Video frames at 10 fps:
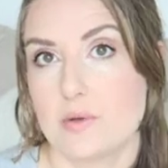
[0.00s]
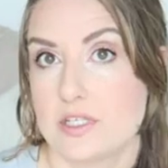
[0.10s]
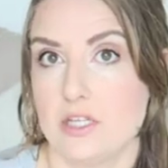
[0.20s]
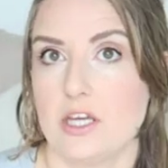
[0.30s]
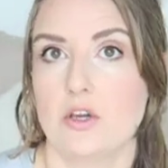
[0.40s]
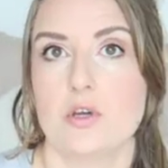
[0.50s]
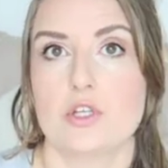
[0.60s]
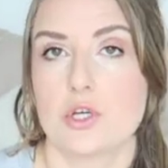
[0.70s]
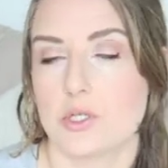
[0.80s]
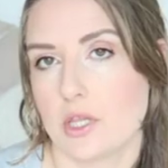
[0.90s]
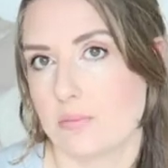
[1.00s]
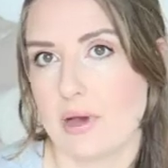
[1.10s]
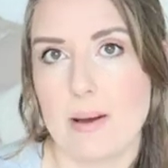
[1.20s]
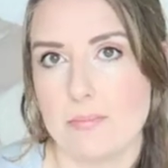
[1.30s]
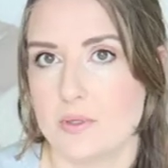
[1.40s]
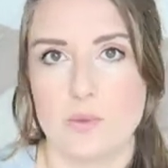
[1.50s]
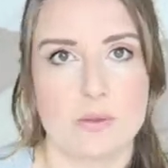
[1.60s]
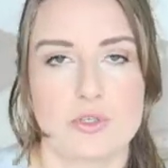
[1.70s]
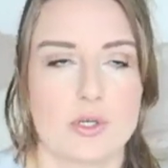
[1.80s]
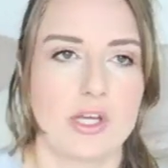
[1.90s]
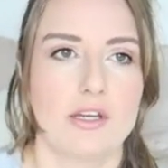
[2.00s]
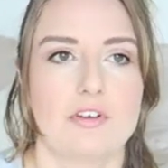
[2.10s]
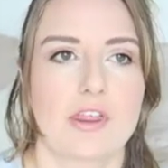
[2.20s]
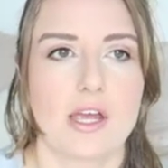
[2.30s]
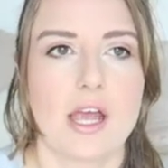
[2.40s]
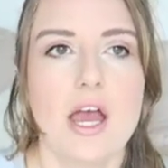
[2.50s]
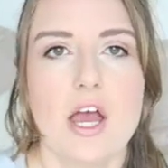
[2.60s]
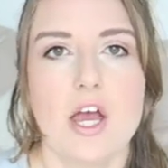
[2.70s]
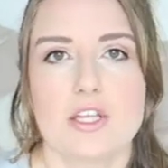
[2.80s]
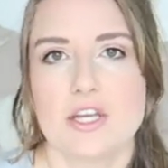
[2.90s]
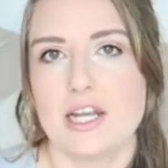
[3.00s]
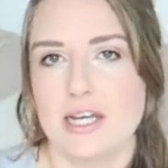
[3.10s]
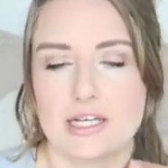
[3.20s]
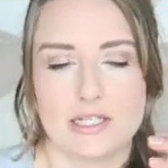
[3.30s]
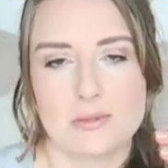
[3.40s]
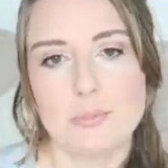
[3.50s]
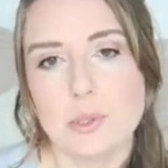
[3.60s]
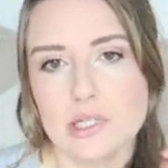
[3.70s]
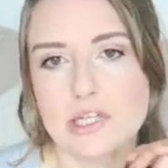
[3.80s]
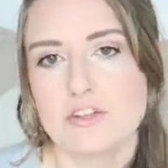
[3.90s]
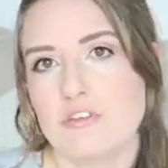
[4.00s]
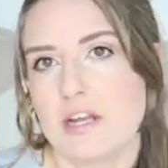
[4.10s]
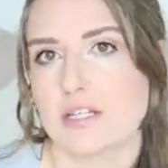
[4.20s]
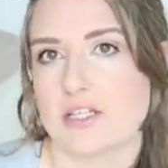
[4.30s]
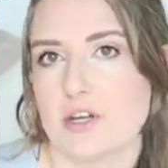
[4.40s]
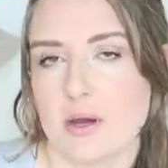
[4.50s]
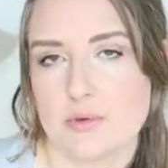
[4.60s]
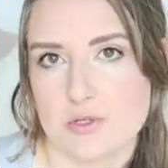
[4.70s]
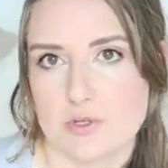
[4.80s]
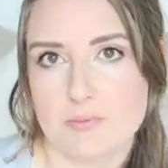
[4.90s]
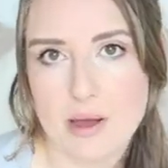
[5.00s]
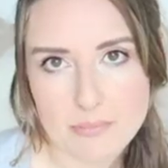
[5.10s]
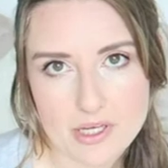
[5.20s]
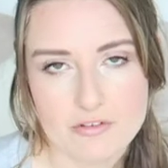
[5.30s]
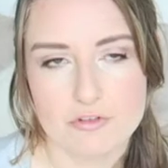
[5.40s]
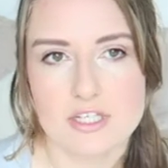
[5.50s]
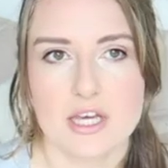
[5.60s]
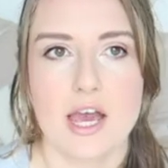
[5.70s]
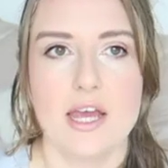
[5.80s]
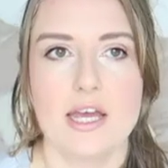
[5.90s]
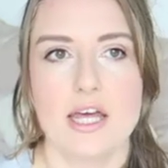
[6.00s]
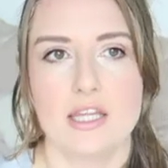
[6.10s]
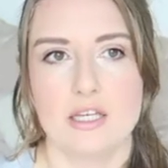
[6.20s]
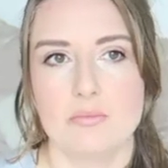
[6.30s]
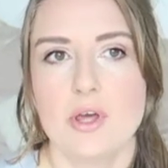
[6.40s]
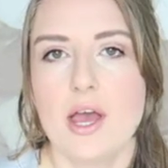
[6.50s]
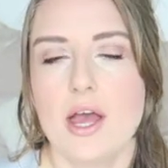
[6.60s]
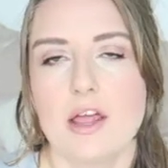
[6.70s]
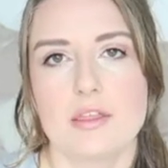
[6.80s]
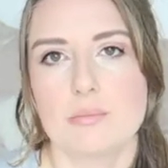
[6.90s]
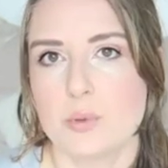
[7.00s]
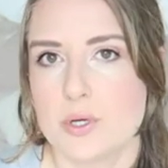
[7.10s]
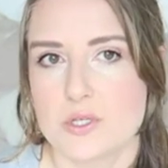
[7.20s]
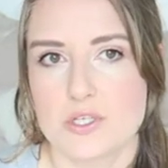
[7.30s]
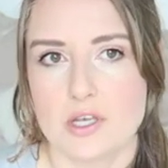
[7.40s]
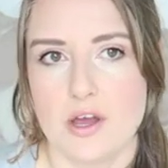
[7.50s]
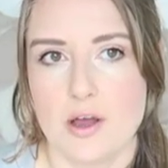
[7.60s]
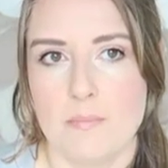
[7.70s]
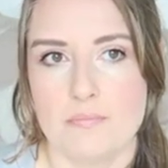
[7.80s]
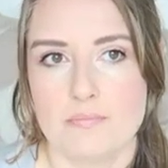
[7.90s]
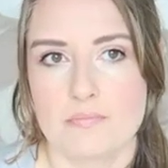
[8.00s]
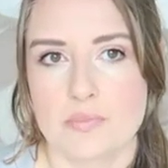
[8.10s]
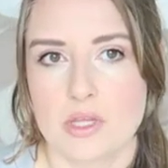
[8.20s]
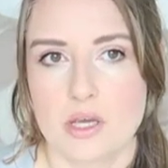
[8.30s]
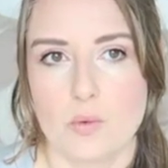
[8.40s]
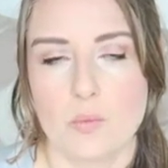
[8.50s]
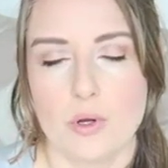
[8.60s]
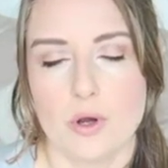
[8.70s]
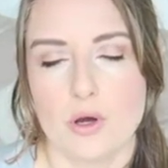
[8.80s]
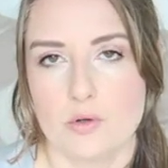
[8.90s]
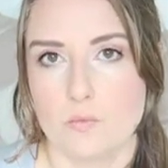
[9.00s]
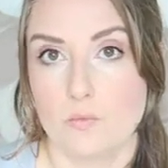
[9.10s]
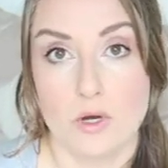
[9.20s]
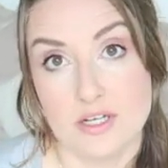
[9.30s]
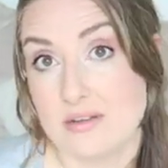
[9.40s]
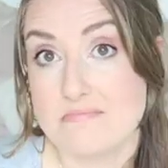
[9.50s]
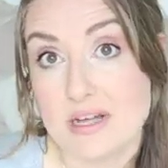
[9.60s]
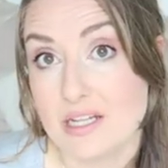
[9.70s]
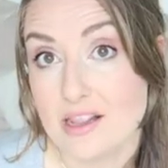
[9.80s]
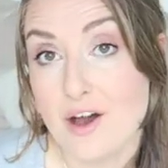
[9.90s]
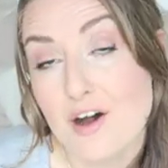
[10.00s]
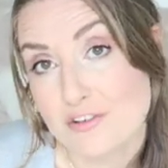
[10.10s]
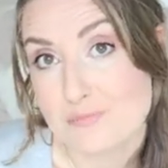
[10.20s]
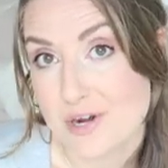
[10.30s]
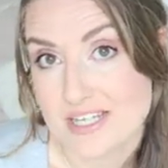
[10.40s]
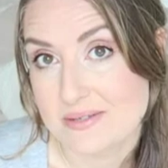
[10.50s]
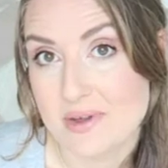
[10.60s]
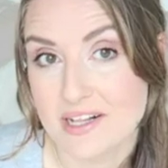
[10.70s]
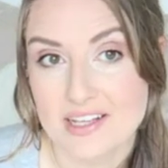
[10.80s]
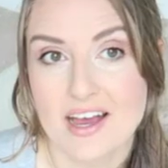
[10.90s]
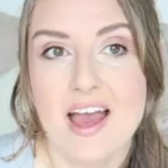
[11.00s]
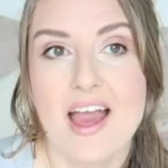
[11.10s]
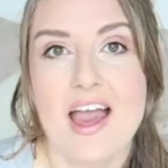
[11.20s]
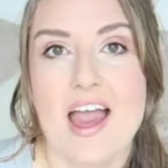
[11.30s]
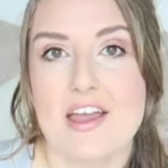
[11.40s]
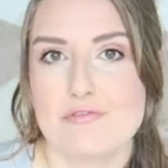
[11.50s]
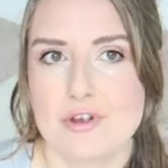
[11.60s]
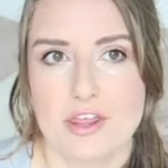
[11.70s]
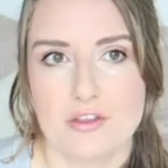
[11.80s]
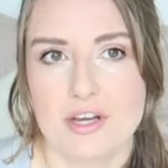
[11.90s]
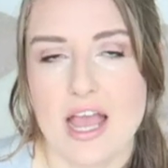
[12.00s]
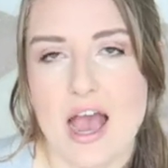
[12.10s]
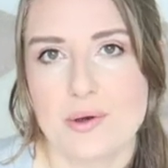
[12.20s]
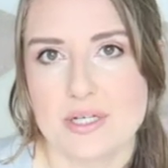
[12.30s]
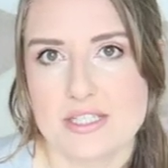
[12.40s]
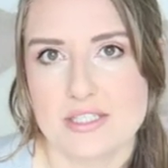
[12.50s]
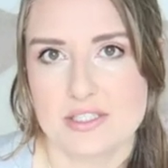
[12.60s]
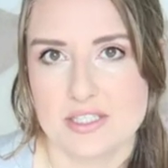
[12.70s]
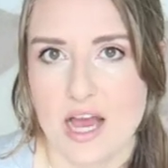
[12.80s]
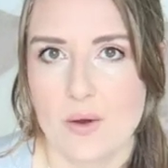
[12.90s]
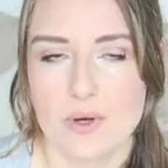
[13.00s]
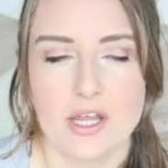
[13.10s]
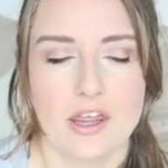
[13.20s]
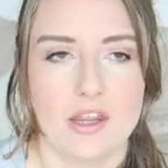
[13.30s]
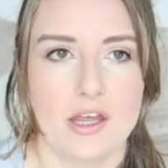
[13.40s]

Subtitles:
I was in Nico and showed you the pump and what I'm doing and everything. So I had like a little booklet writing down how much I was pumping every day, and then the boys were on 1 ml of breast milk every 3 hours to start with.